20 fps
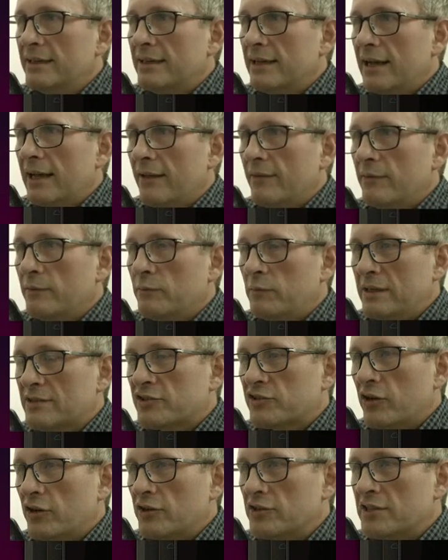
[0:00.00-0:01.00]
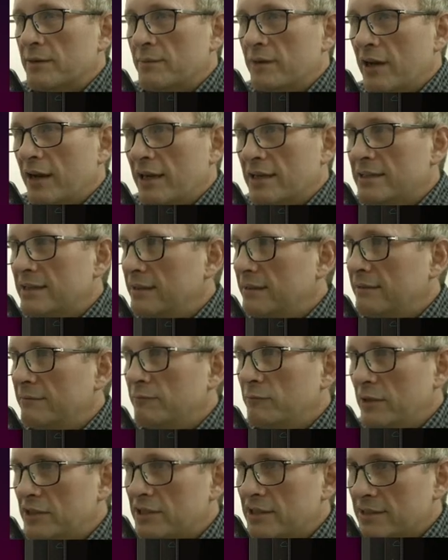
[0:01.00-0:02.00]
uh, with strontium 90,
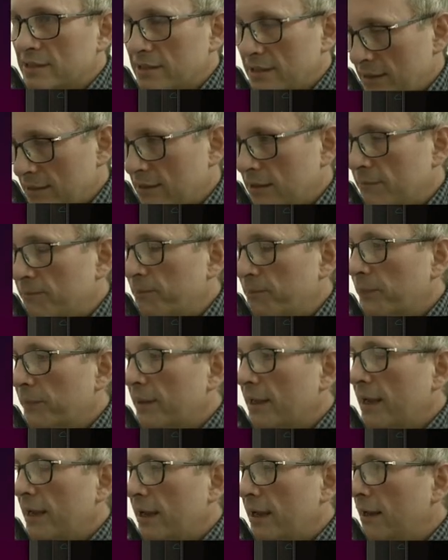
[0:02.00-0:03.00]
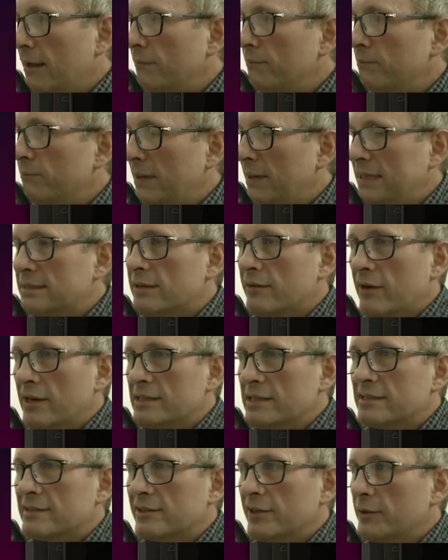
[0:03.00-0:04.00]
which is another uh, beta
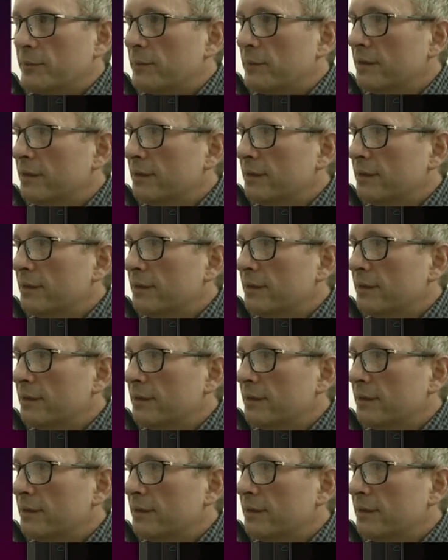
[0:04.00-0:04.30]
isotope,